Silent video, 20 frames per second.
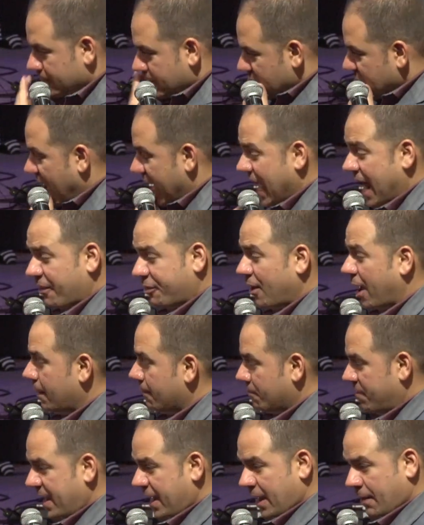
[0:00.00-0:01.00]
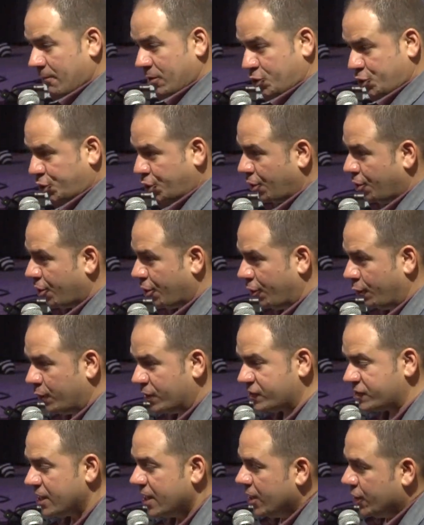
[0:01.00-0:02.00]
God, I thought being mature
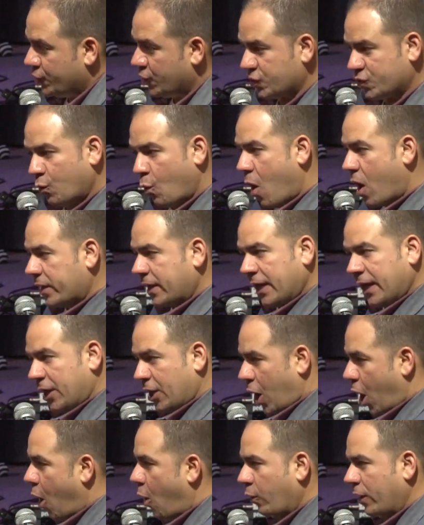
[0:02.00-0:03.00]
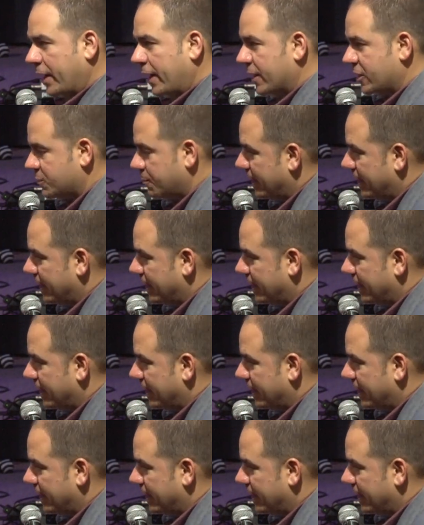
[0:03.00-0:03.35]
was just walking in holiness,